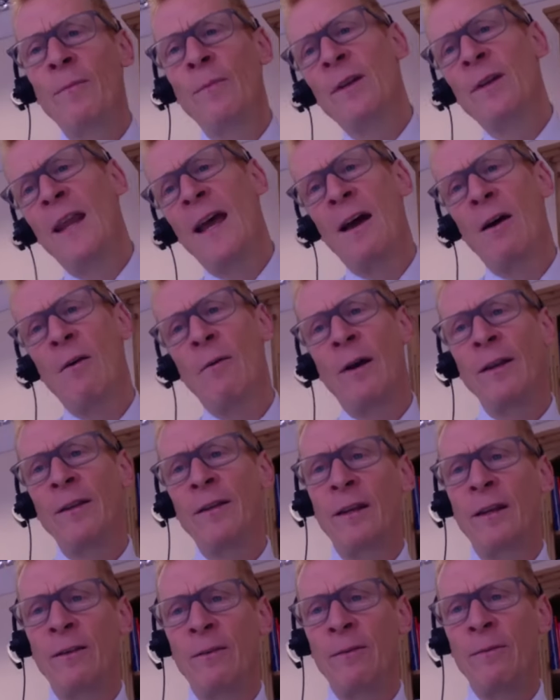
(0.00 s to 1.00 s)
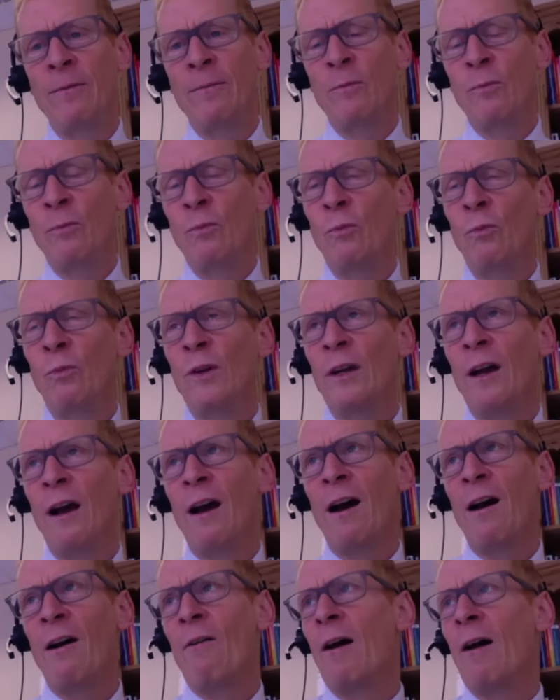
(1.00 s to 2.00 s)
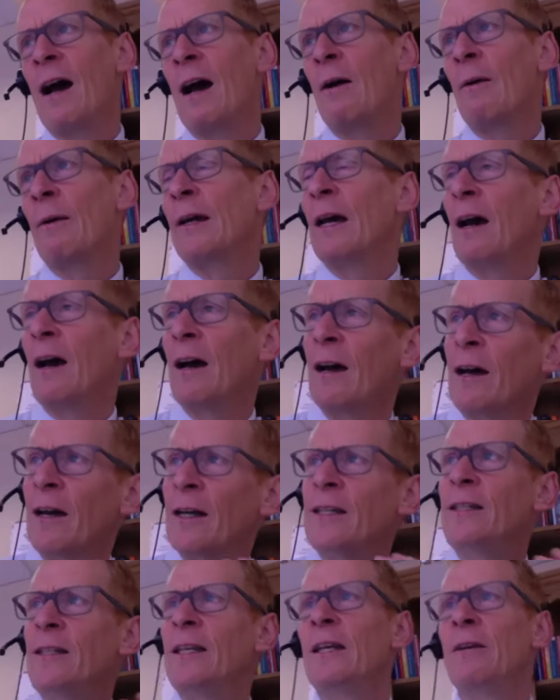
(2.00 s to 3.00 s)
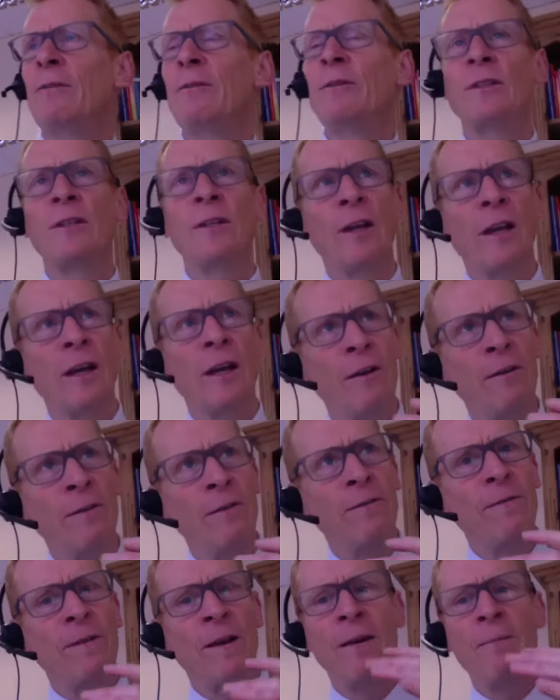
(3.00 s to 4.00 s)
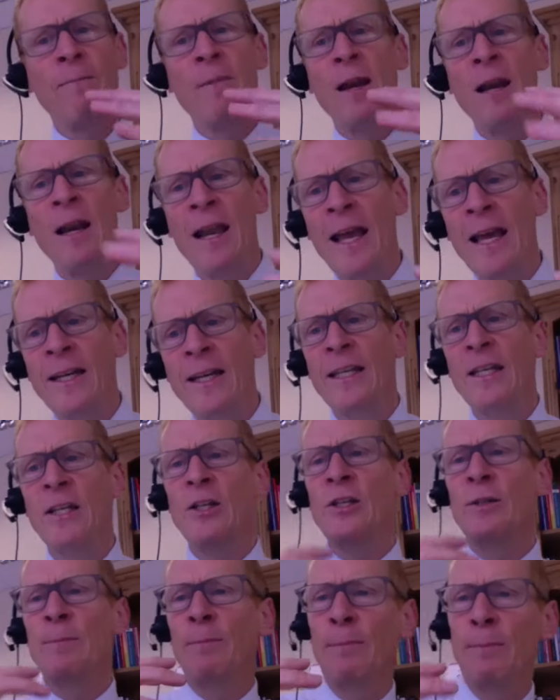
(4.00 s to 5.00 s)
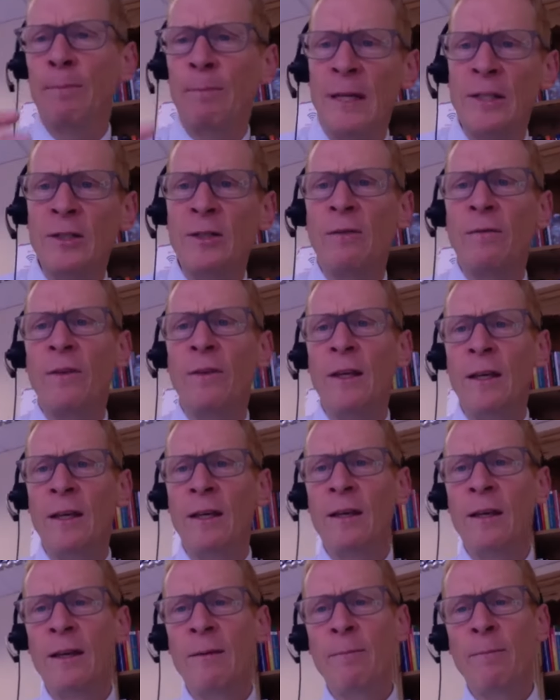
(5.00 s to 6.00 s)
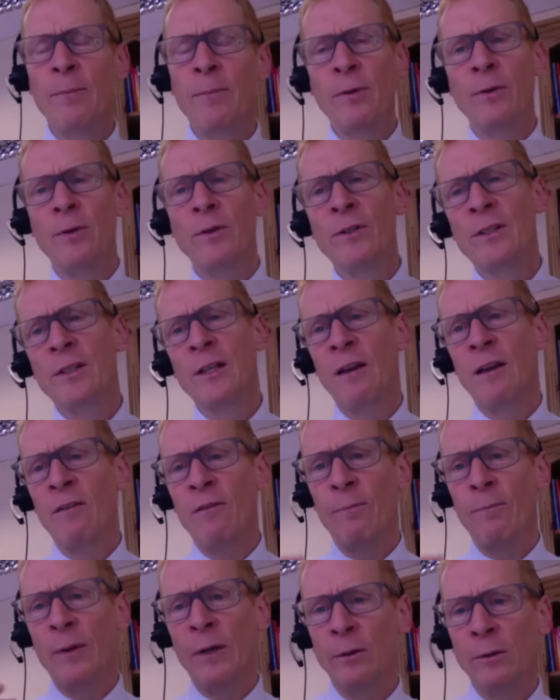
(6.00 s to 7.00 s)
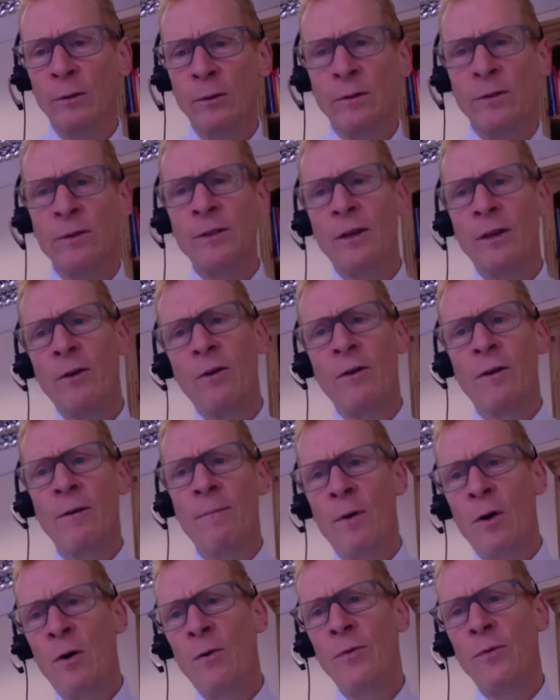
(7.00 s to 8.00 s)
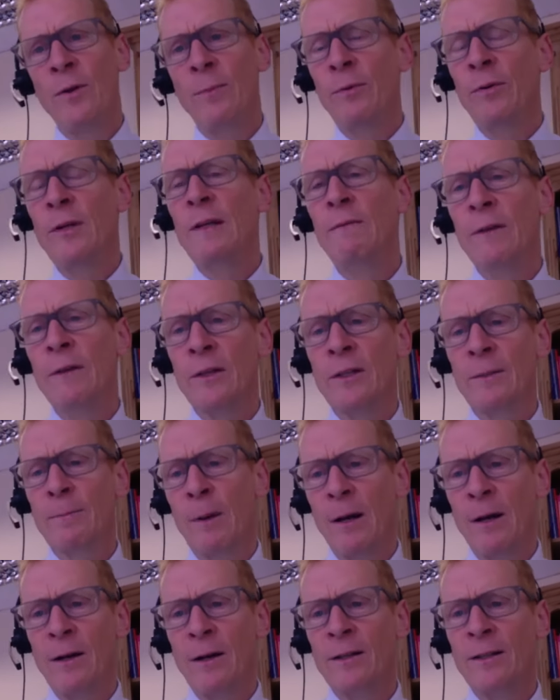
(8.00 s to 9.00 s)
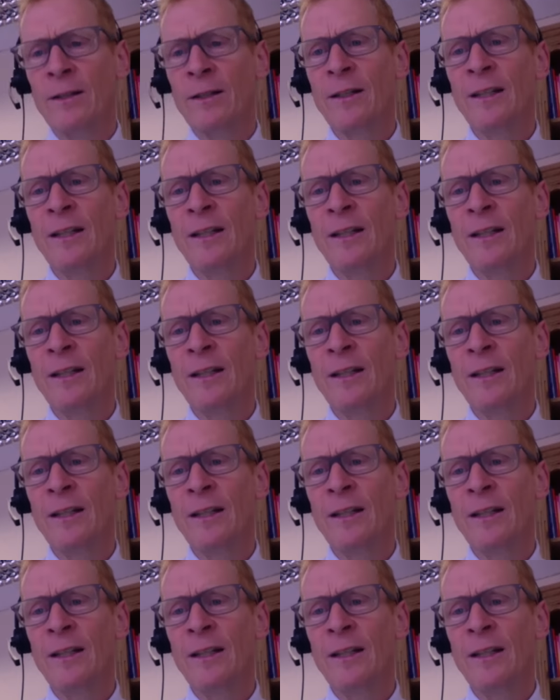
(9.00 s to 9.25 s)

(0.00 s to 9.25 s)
now our idea is to kind of let each piece of the input kind of build on the previous part.